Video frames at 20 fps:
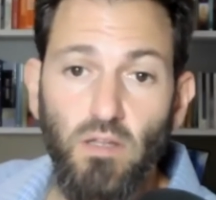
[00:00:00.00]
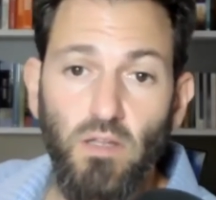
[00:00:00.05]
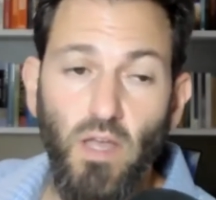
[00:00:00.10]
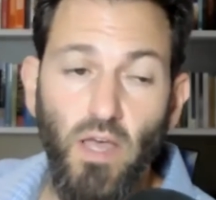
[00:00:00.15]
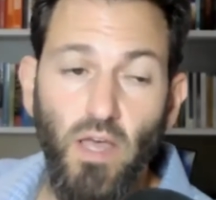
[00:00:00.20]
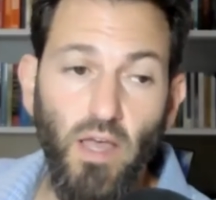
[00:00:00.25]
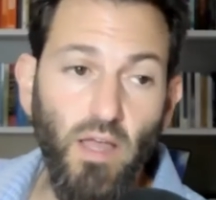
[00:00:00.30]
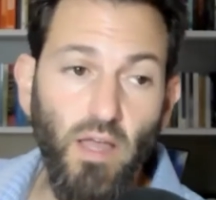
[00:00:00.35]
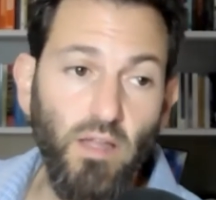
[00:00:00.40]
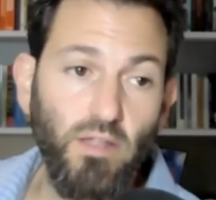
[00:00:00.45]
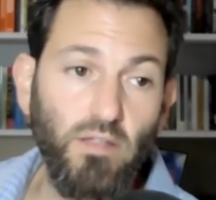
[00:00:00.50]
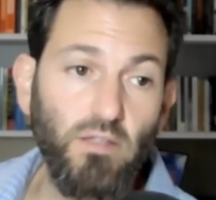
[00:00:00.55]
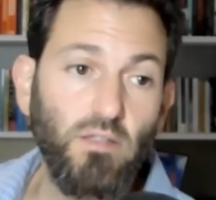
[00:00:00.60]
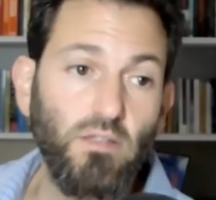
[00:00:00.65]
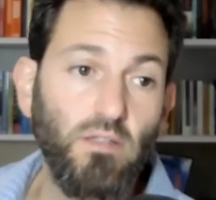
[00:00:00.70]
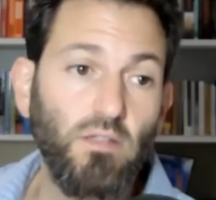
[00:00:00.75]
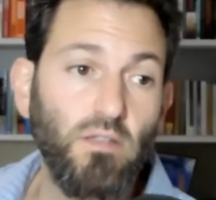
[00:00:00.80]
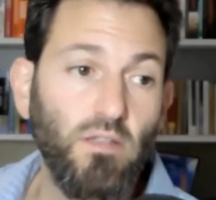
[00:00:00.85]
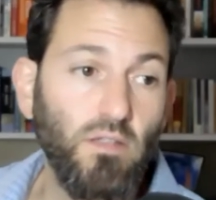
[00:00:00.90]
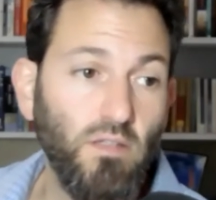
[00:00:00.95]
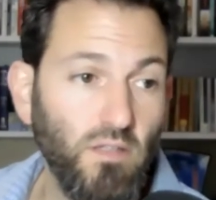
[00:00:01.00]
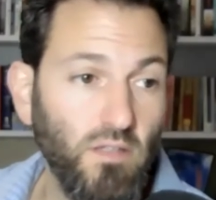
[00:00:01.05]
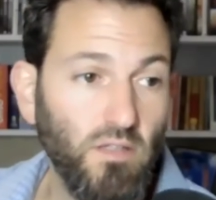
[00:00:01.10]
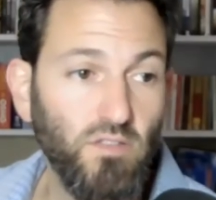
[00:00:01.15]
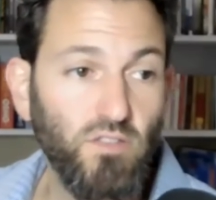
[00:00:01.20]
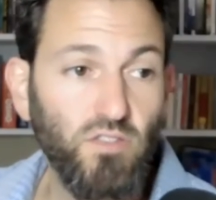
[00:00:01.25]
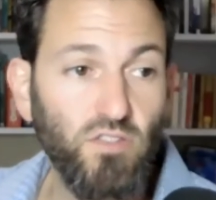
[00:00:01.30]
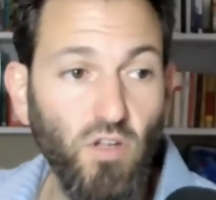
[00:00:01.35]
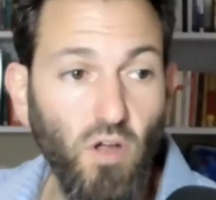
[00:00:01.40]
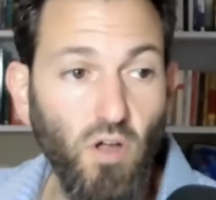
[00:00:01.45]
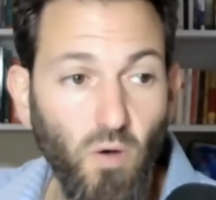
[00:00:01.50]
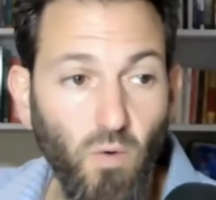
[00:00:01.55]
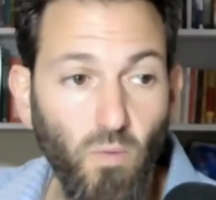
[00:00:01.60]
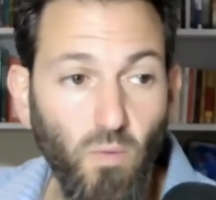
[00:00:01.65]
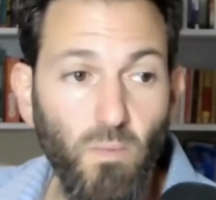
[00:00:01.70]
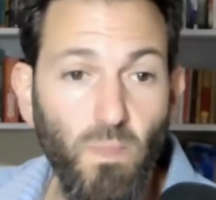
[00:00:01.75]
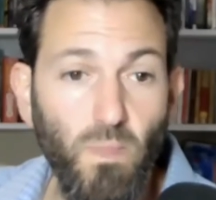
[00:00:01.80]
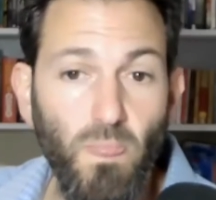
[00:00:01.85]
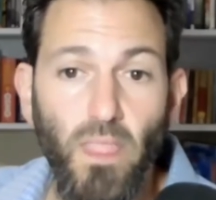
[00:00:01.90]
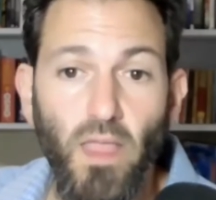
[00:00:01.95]
And
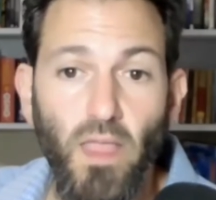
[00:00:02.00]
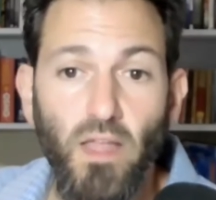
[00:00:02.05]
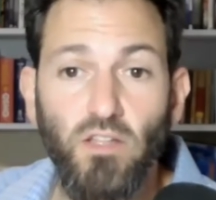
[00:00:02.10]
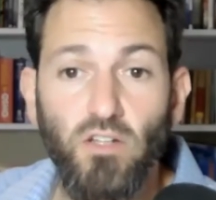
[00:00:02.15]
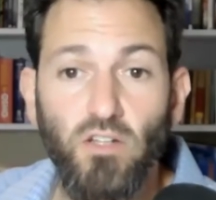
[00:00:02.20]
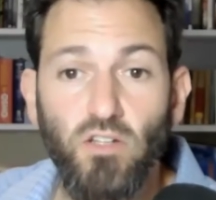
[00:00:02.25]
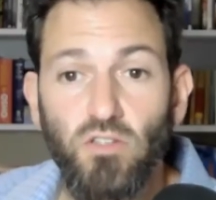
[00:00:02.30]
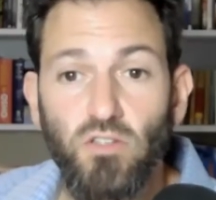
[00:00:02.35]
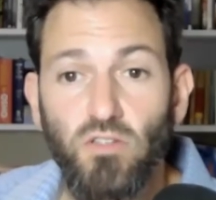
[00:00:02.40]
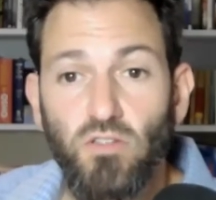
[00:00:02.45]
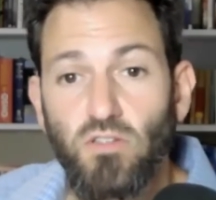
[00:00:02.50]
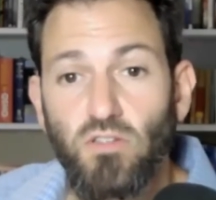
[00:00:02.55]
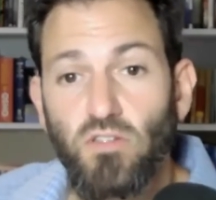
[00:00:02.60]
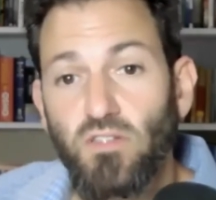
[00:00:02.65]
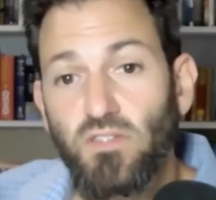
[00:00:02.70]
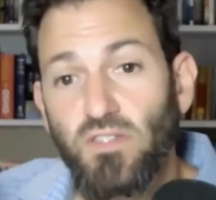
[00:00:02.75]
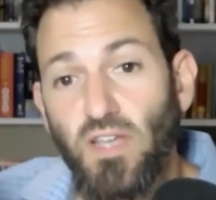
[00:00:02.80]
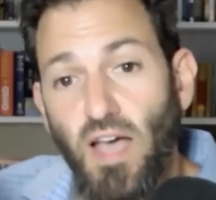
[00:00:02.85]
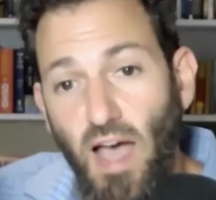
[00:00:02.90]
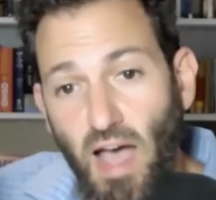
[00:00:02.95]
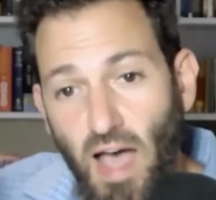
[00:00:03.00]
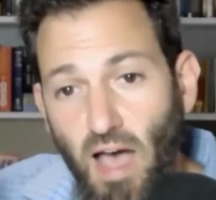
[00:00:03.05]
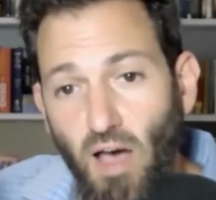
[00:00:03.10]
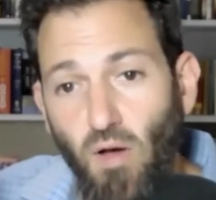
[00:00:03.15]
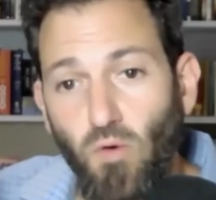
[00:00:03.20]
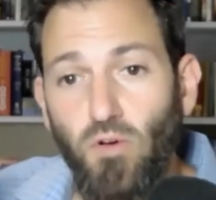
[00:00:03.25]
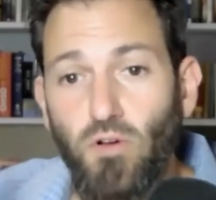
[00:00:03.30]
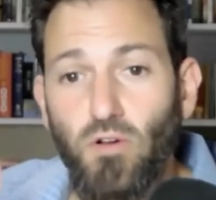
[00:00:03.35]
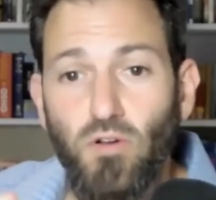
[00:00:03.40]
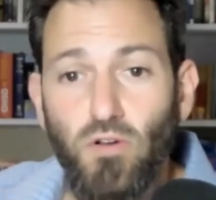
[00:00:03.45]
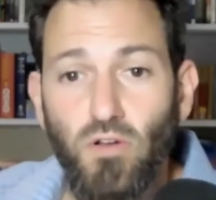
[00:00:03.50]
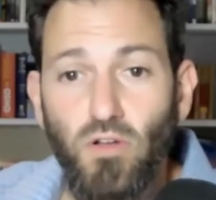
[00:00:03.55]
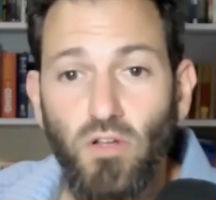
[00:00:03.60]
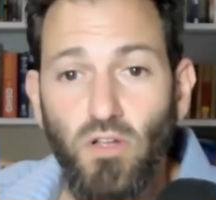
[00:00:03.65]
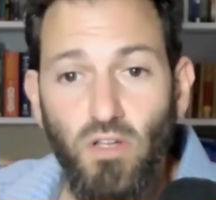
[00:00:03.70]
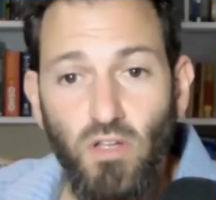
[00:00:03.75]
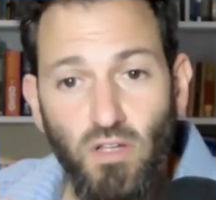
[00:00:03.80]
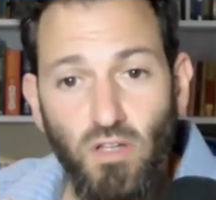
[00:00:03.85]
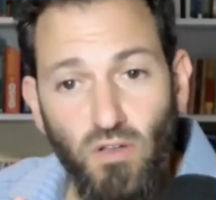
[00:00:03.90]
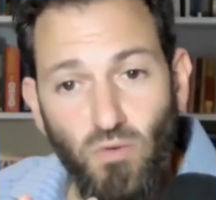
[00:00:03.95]
so the tower
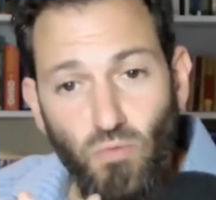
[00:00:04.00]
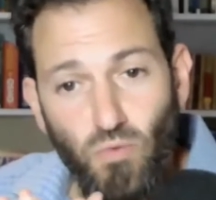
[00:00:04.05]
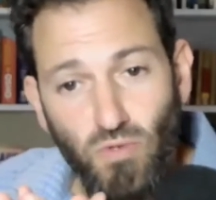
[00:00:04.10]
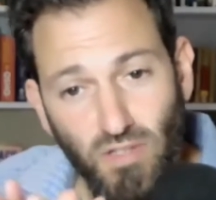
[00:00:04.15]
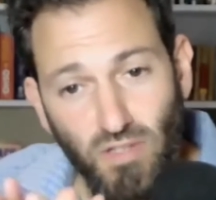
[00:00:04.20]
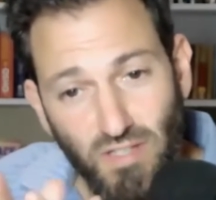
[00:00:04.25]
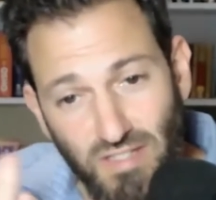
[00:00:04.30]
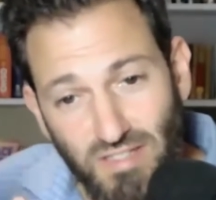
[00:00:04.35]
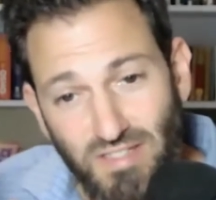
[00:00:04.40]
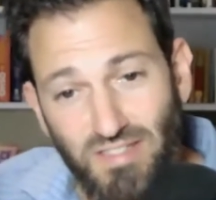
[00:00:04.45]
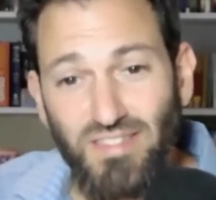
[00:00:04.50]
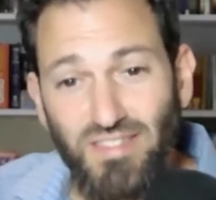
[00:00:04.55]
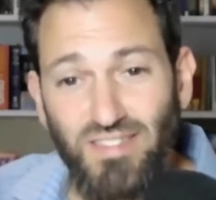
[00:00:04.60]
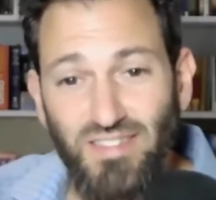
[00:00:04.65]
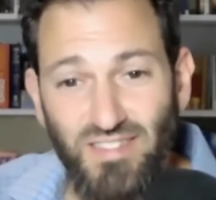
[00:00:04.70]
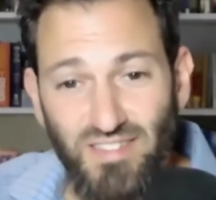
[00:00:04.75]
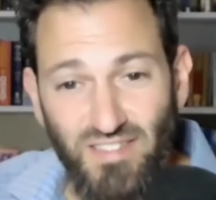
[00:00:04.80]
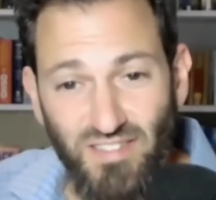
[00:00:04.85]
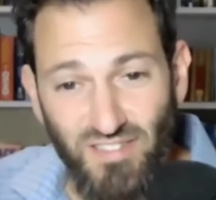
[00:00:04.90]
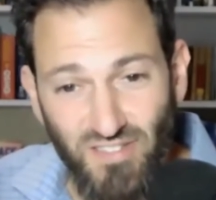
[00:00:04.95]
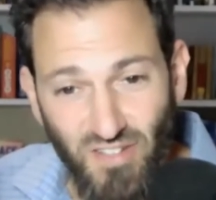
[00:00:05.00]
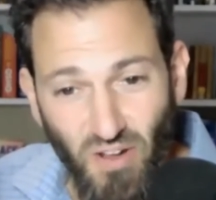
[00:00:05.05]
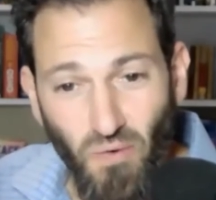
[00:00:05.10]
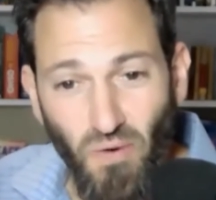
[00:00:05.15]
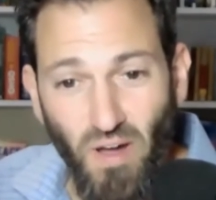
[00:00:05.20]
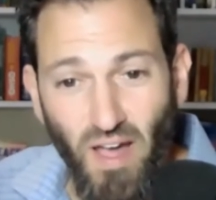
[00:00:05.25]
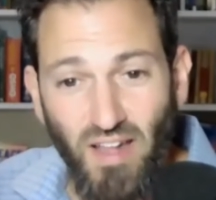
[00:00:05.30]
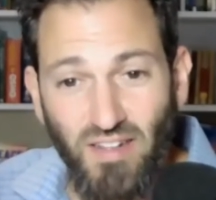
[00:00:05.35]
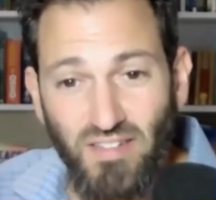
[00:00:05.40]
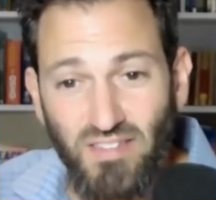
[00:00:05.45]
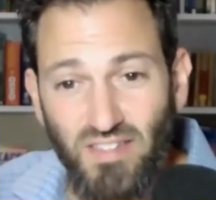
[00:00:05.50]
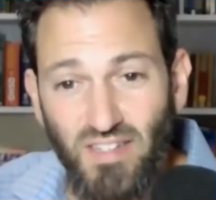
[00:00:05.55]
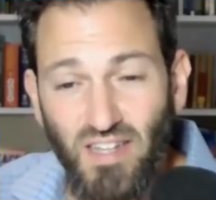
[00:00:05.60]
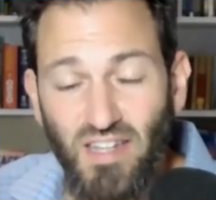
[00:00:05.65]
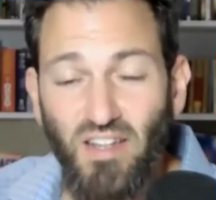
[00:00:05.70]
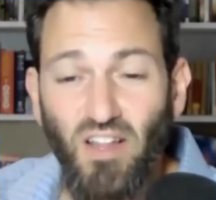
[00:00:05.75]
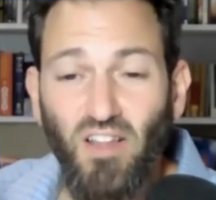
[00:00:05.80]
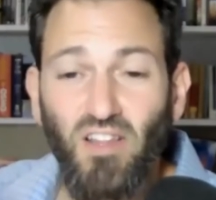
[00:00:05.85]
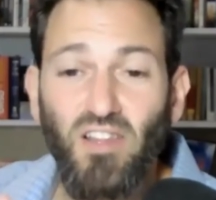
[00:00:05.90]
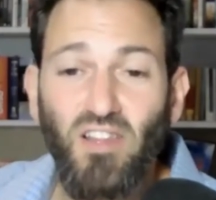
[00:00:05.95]
releases the psoas,
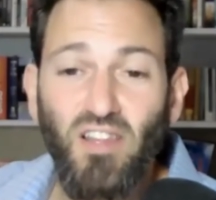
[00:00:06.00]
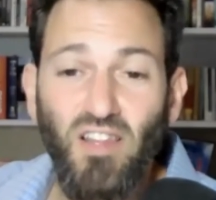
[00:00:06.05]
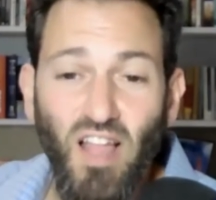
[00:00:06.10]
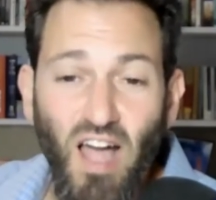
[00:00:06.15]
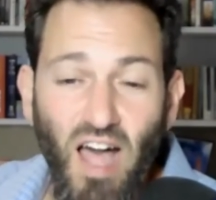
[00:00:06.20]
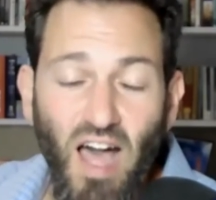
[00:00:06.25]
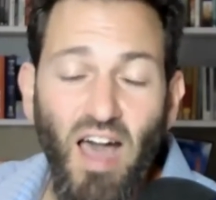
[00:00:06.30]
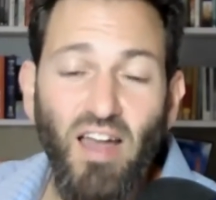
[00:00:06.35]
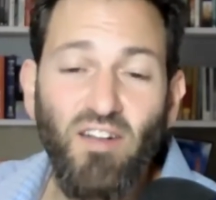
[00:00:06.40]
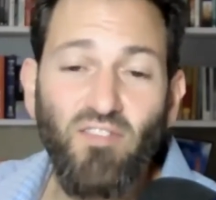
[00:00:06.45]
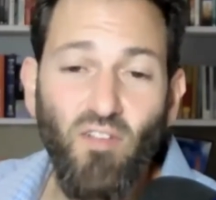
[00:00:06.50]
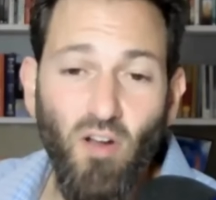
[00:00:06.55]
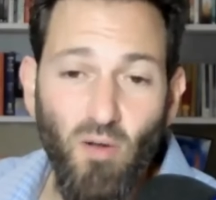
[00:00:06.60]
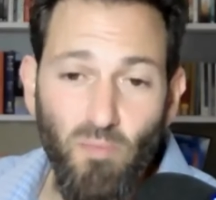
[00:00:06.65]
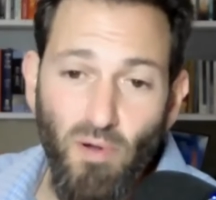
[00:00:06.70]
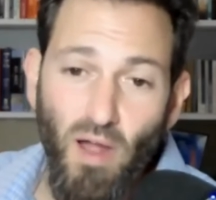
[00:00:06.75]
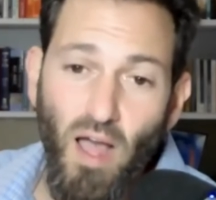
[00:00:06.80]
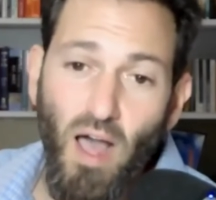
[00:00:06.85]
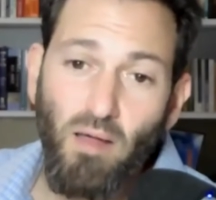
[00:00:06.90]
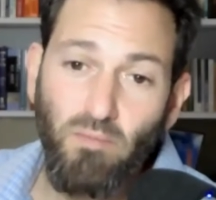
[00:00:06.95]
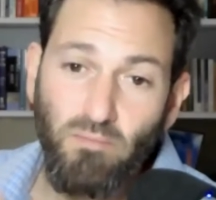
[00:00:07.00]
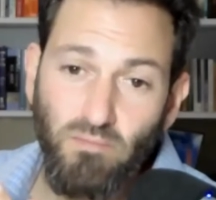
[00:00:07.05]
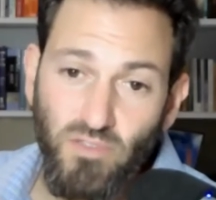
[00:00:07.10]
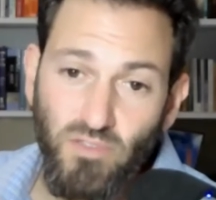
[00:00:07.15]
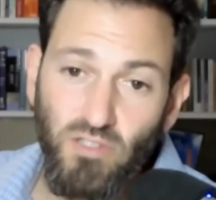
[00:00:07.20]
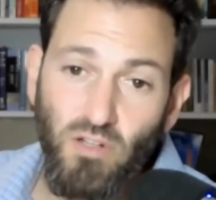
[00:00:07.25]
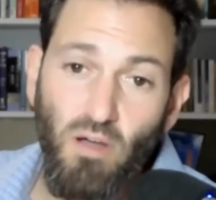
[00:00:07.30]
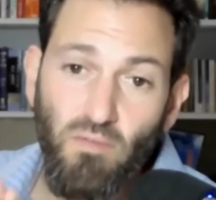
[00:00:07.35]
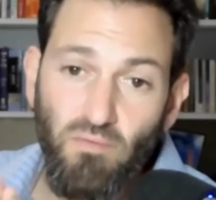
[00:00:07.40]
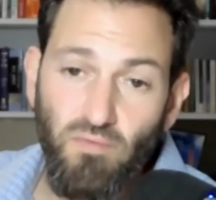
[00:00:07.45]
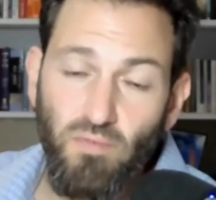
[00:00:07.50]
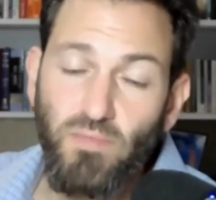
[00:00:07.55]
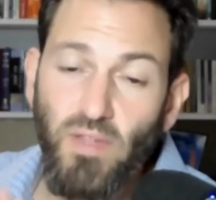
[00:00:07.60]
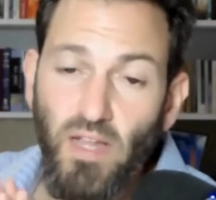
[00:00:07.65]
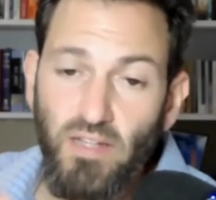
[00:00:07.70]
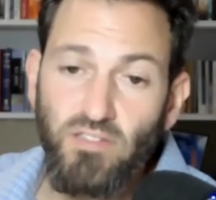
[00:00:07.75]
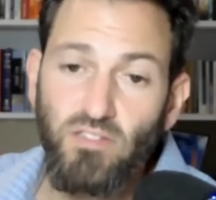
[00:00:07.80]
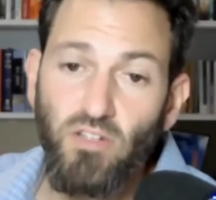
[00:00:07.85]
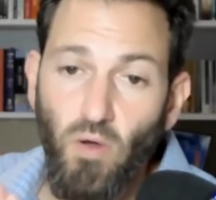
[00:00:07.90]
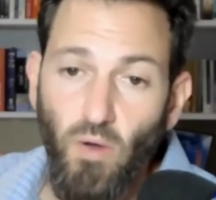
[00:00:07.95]
and a lot of our problems come from
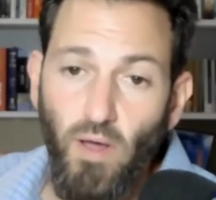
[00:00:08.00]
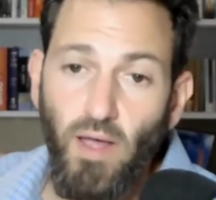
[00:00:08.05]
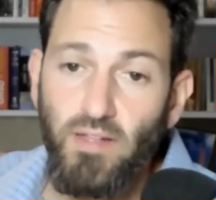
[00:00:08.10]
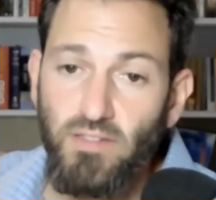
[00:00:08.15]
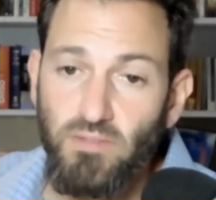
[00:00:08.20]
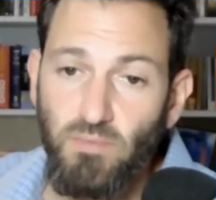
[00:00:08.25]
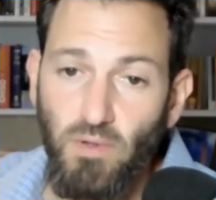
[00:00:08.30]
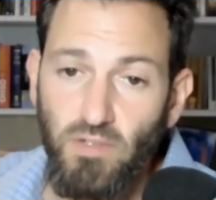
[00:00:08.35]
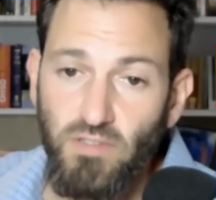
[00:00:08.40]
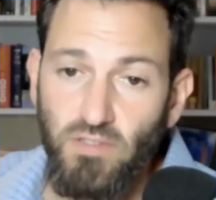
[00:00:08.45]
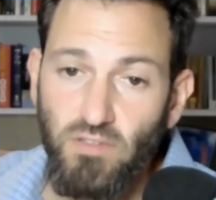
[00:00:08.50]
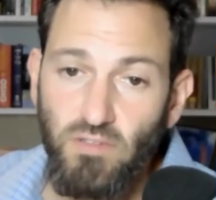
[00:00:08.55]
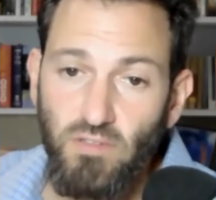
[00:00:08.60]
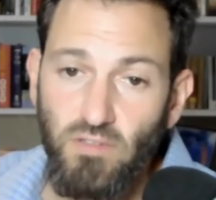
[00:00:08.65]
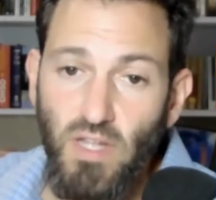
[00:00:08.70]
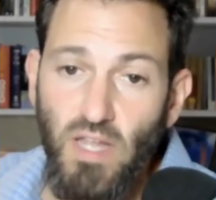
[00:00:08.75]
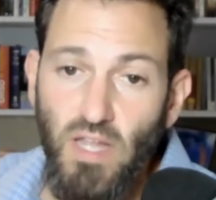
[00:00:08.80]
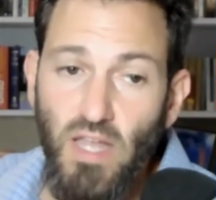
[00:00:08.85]
that psoas muscle.